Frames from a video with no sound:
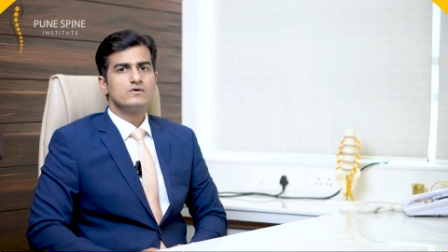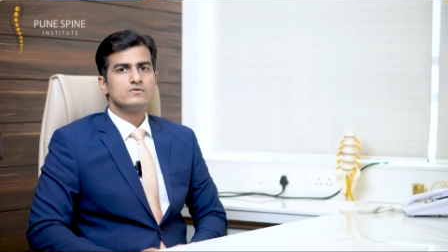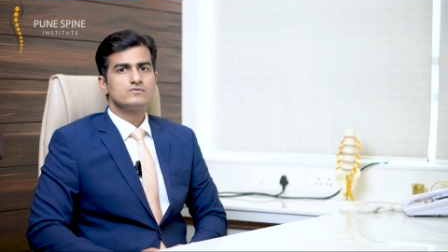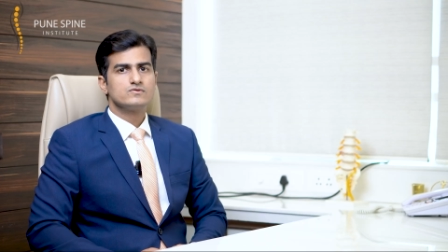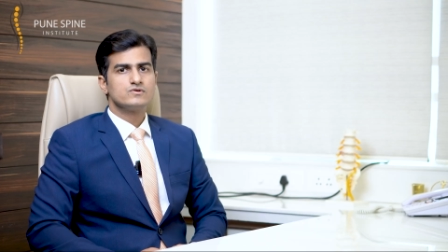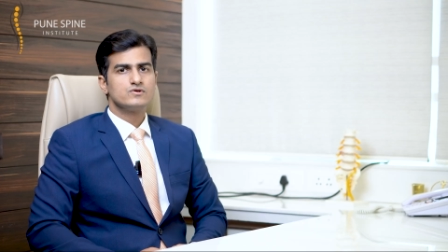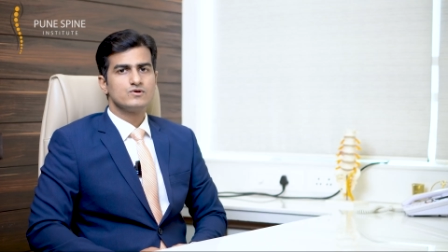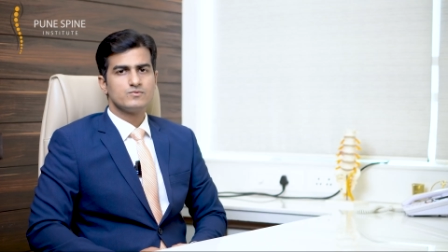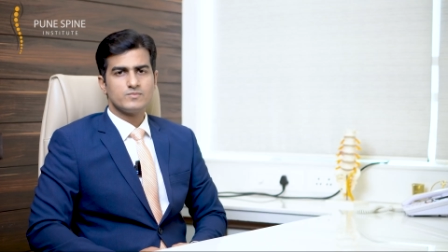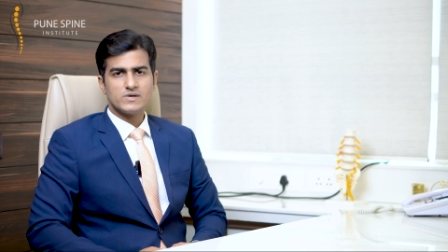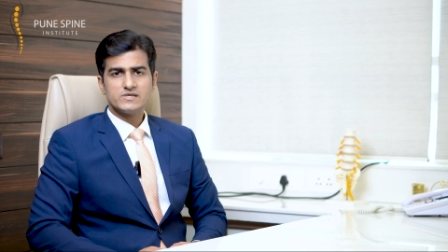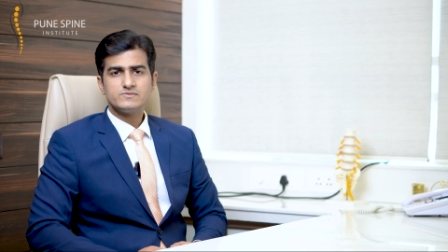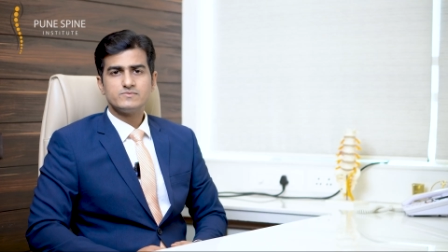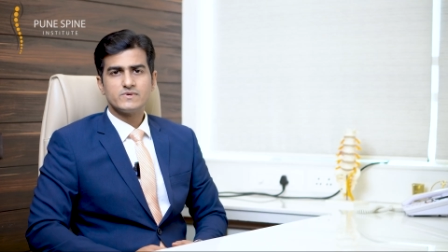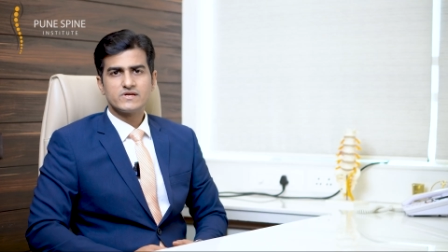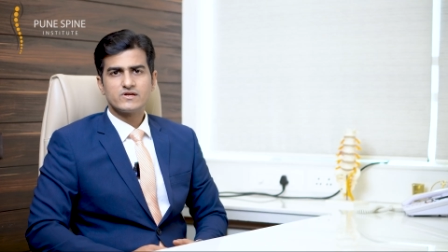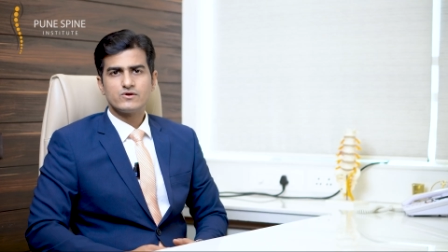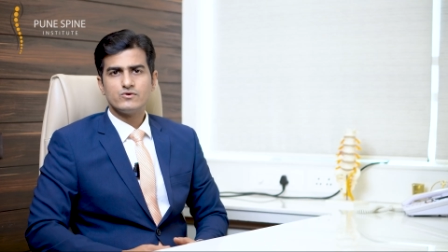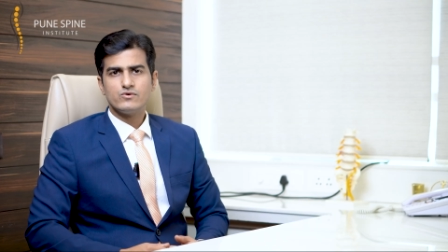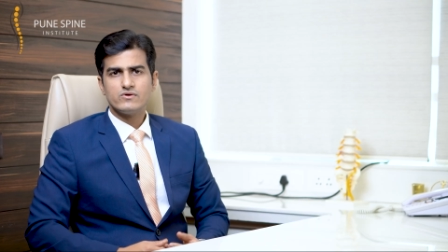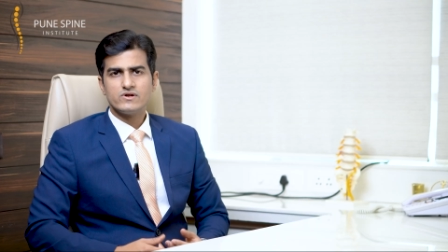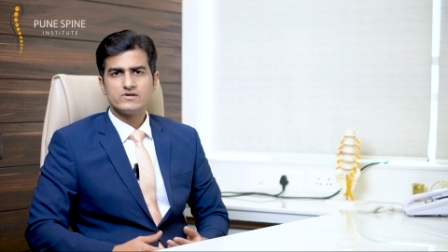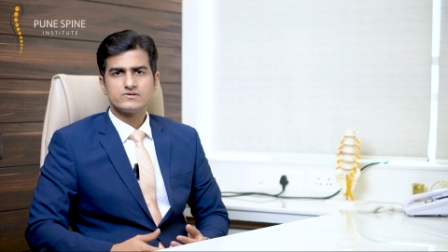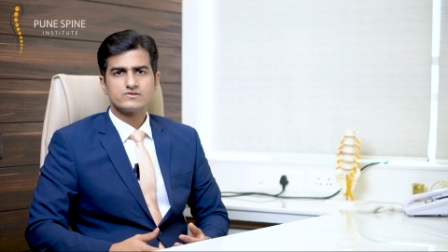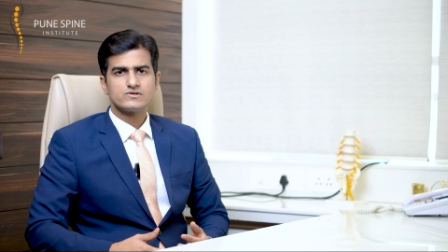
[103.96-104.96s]
So you must be
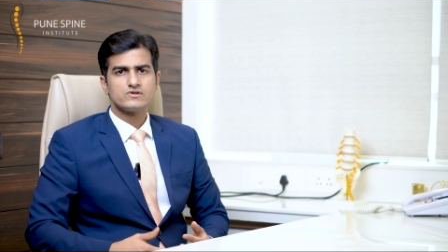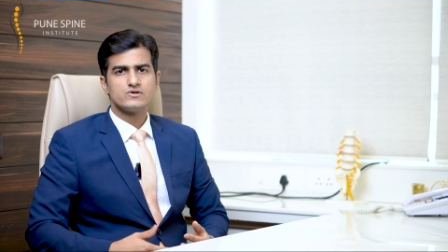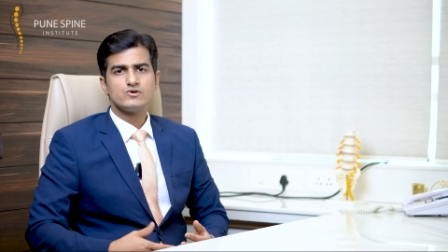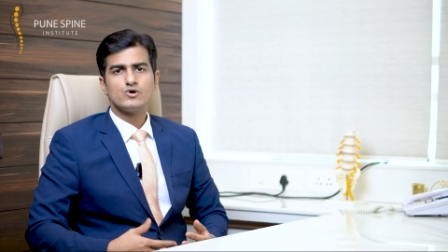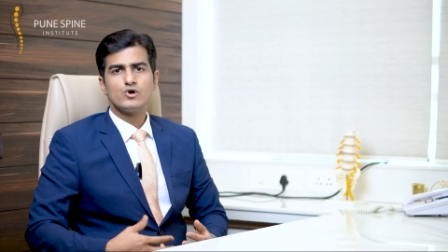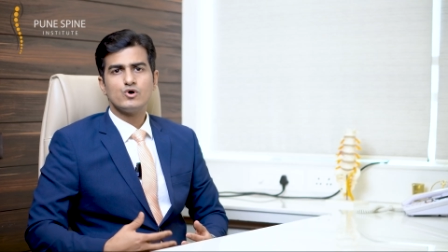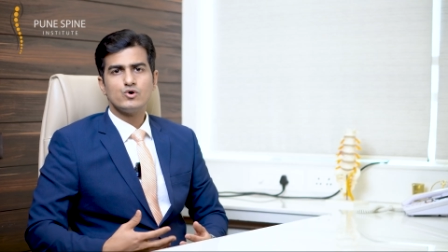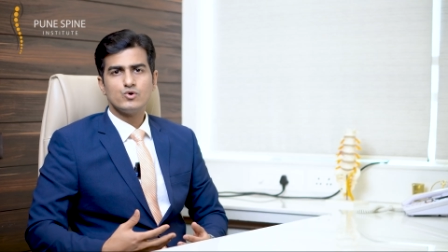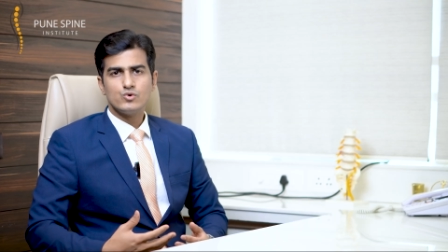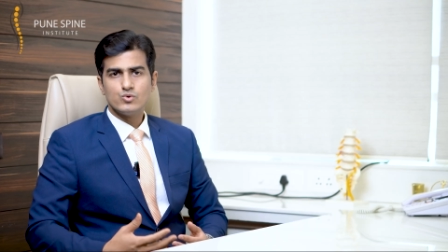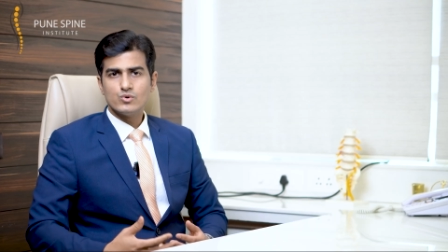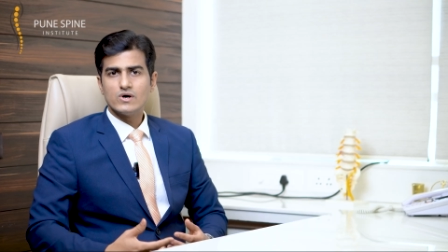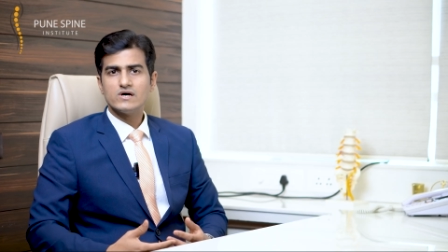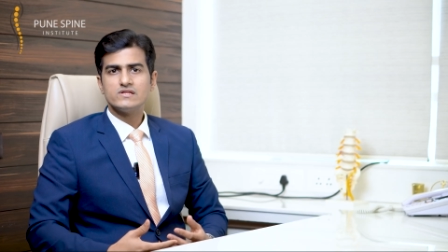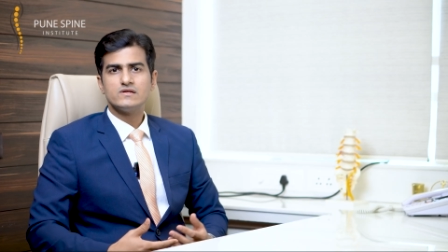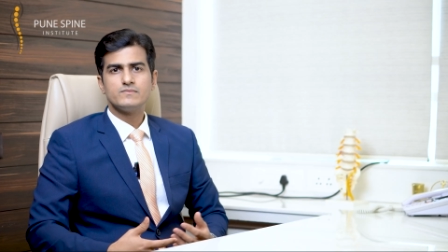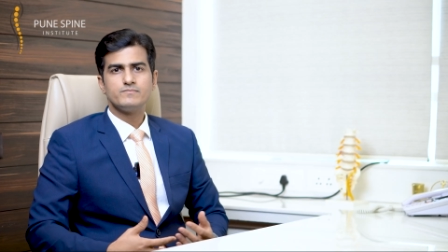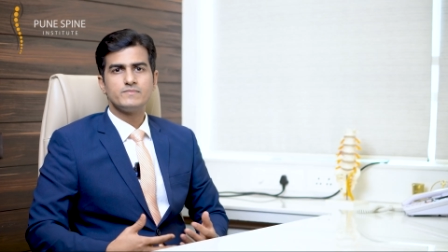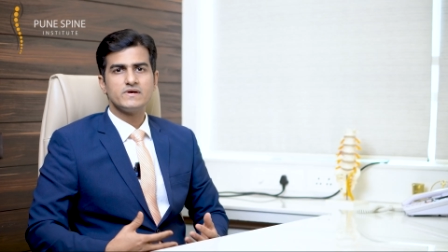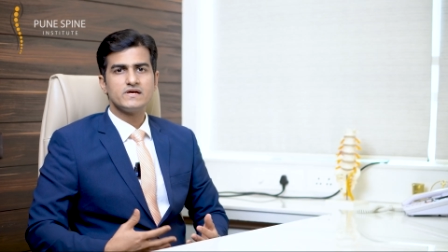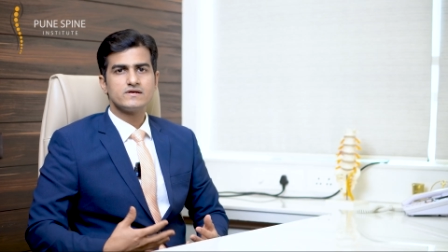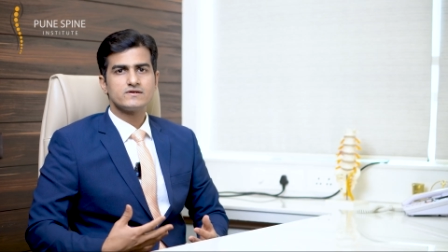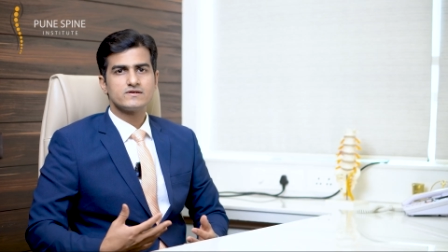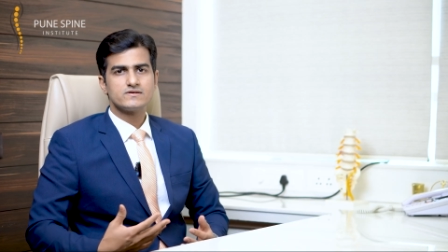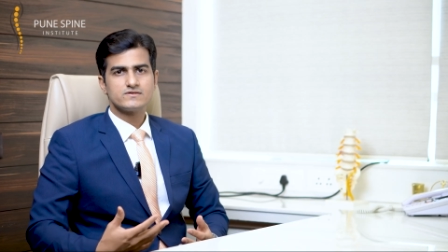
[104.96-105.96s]
curious to know who are the
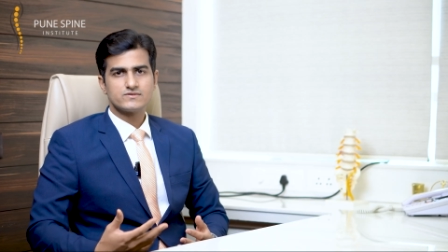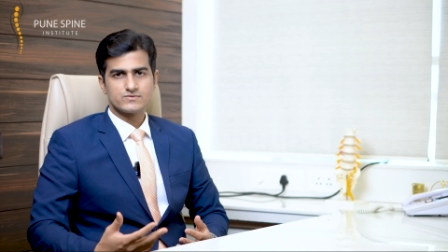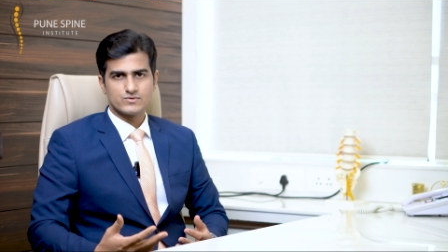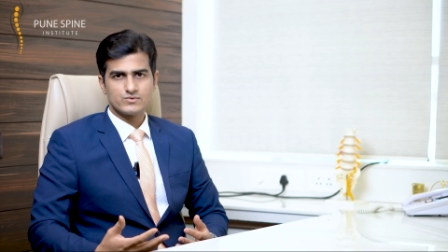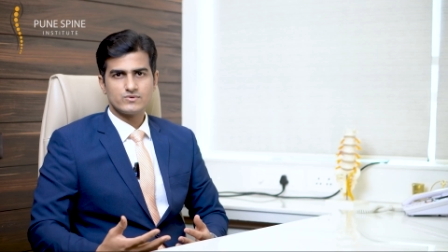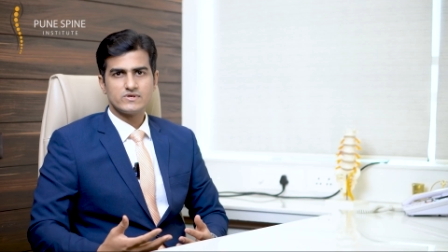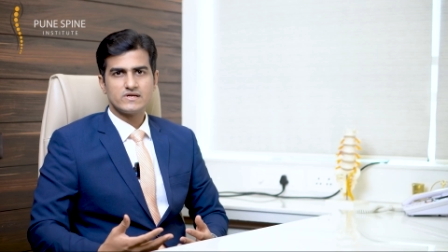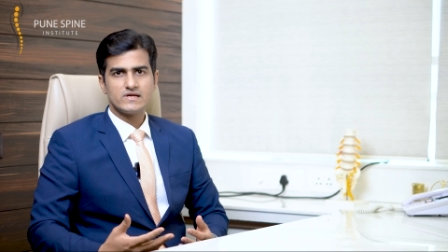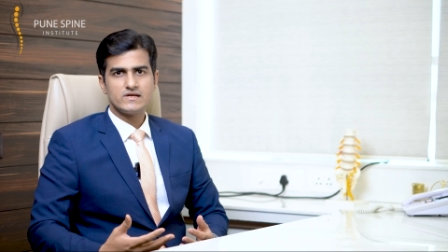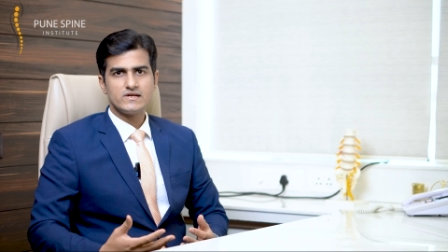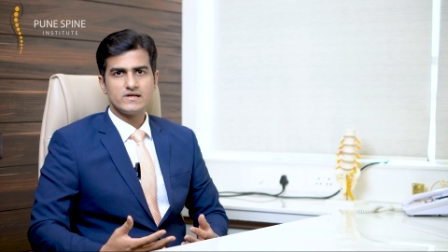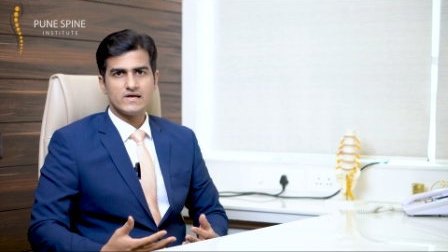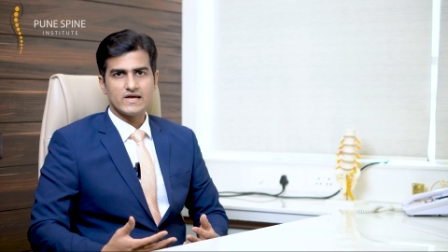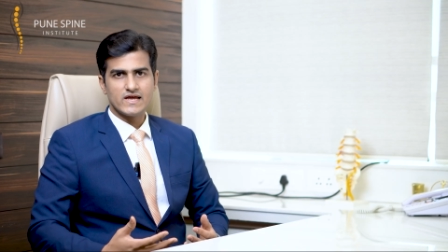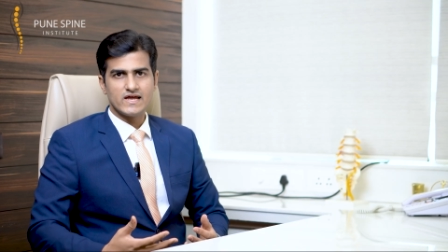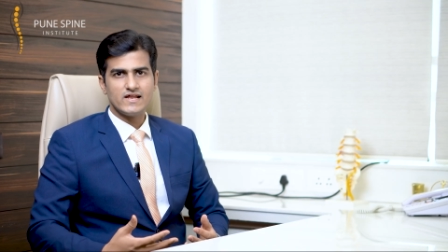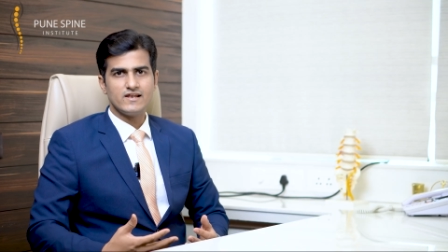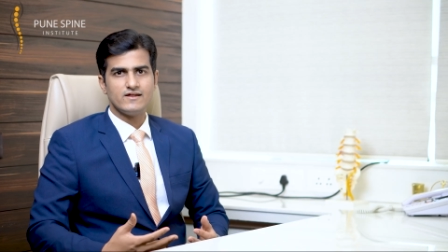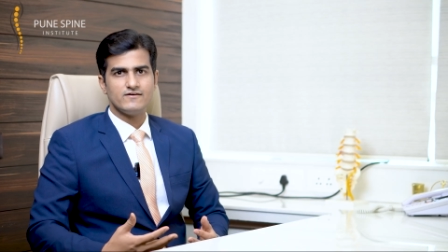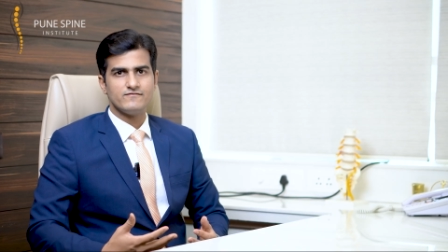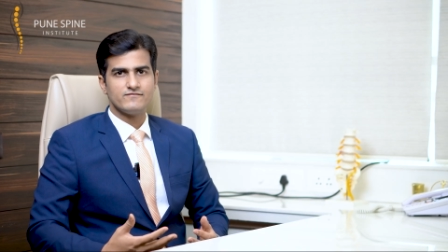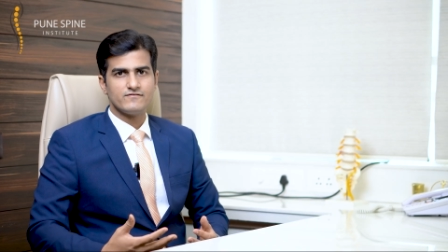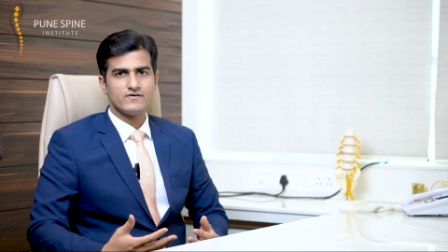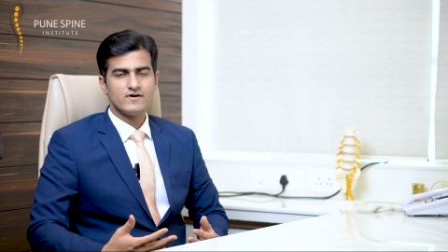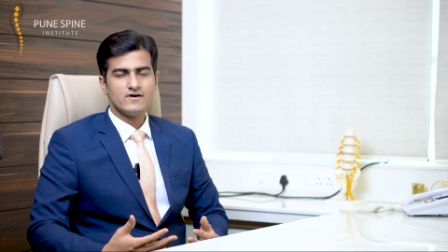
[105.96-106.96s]
patients who need
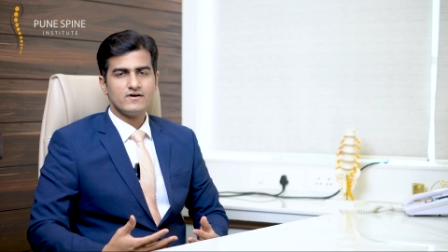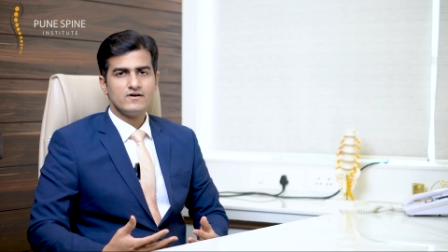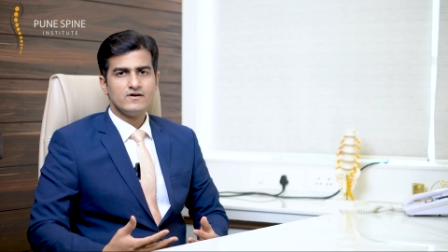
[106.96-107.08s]
ALIF.